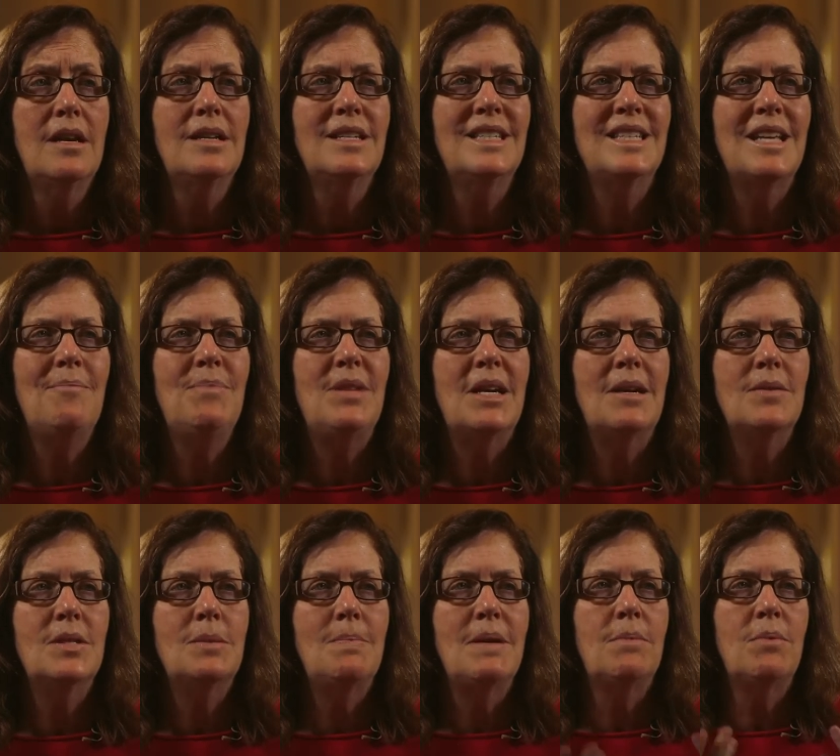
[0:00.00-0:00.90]

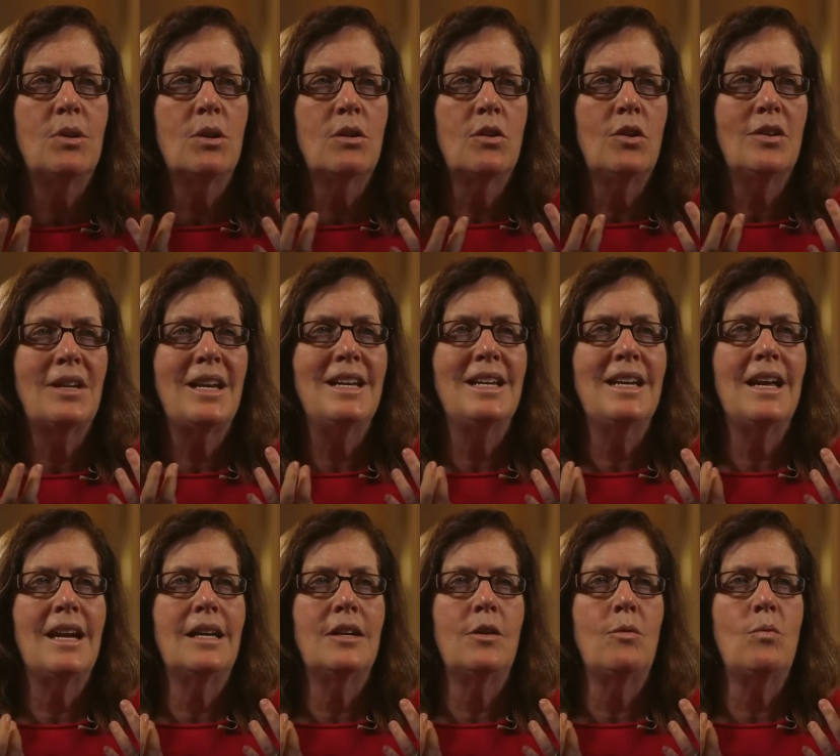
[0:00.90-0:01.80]
Sometimes people are looking
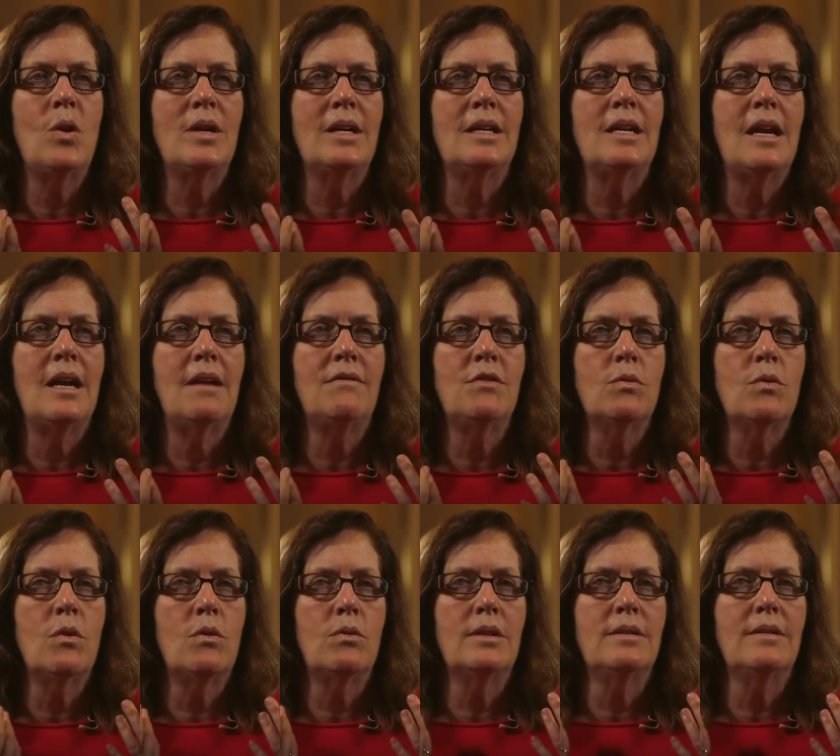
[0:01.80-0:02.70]
at a one and a half
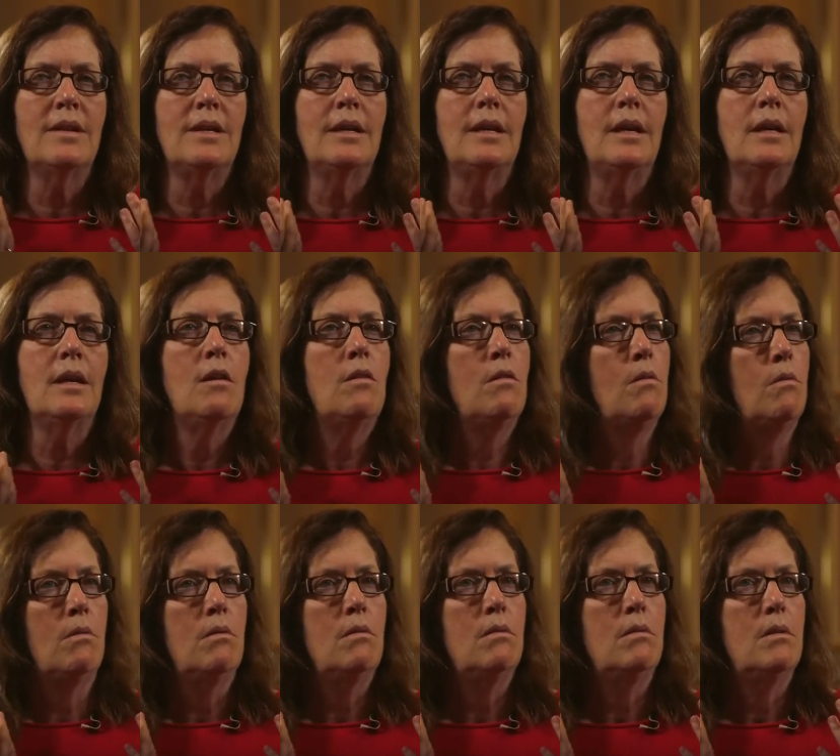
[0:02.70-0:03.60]
year old and thinking,
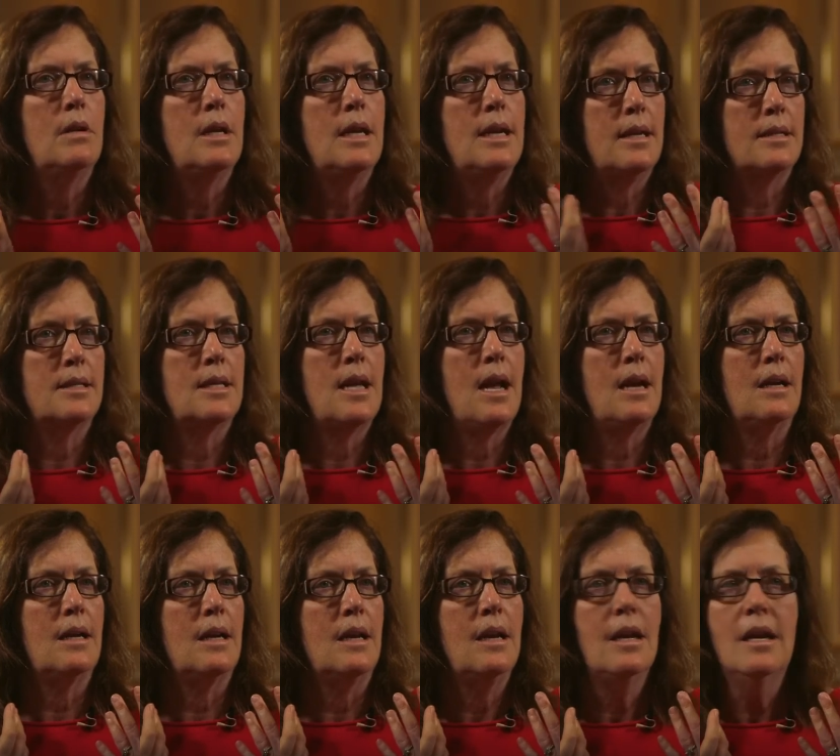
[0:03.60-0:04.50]
oh, he has
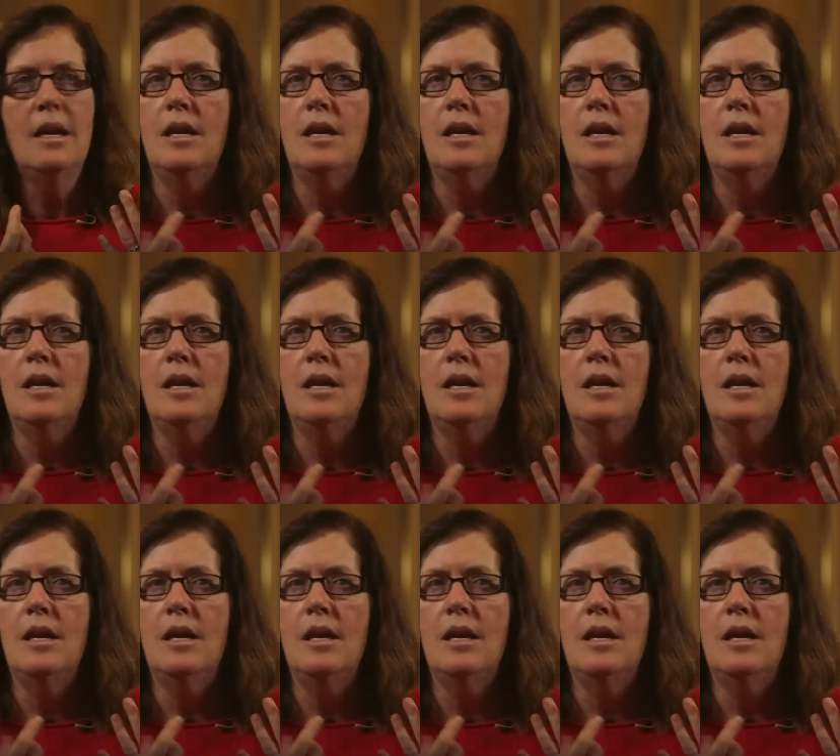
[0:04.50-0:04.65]
acne,